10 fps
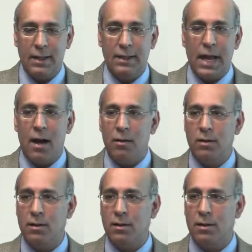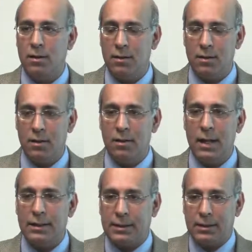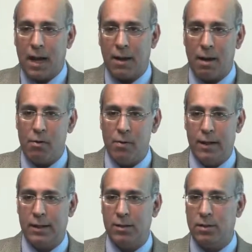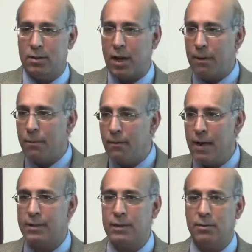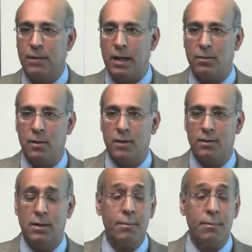now let's just talk about what we can do to try to prevent things from getting worse.